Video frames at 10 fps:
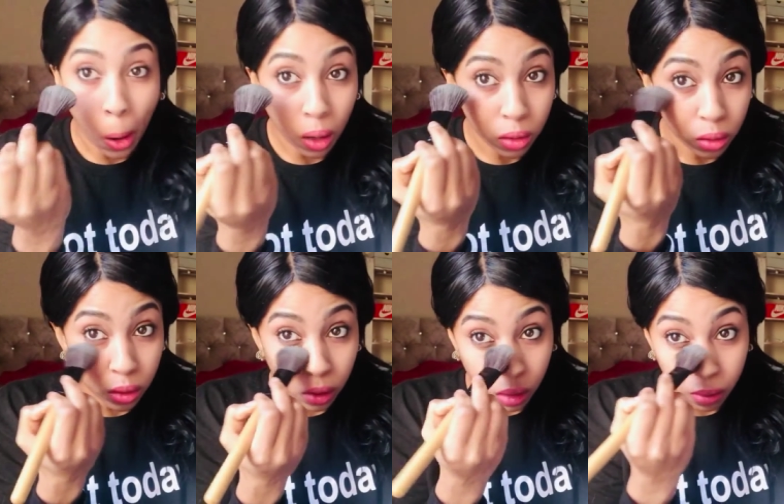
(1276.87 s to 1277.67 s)

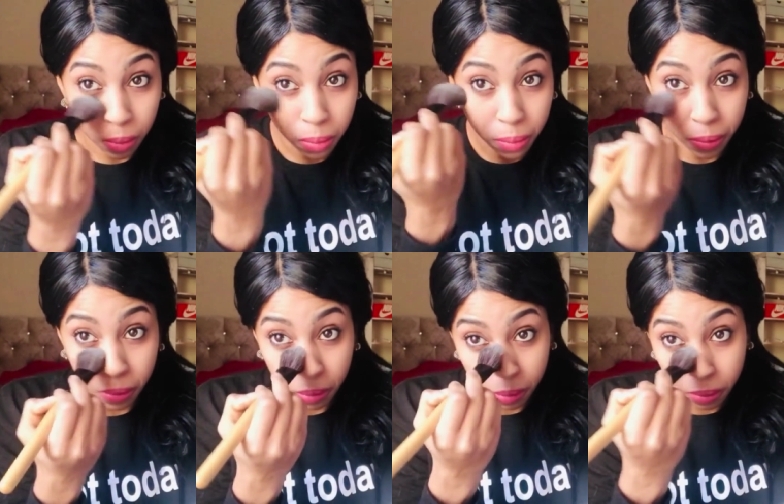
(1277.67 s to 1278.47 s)
under
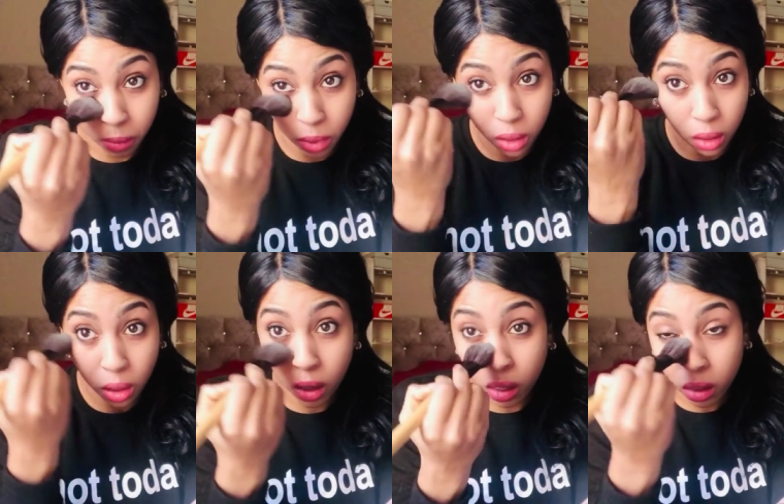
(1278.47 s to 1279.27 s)
my
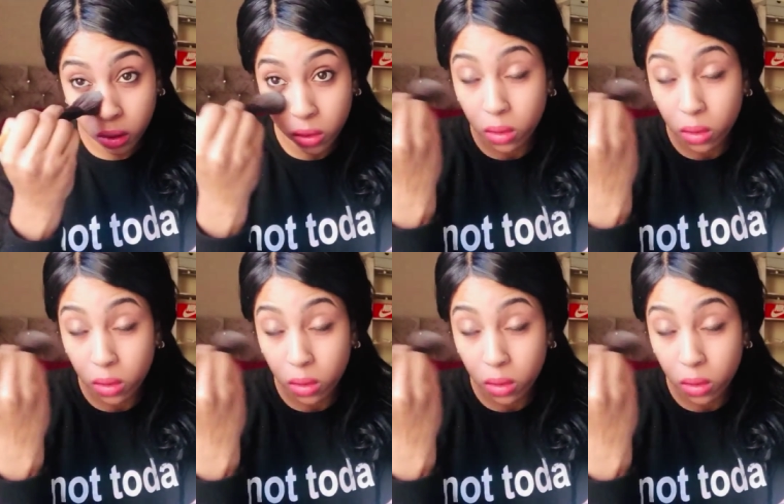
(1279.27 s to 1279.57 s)
eyes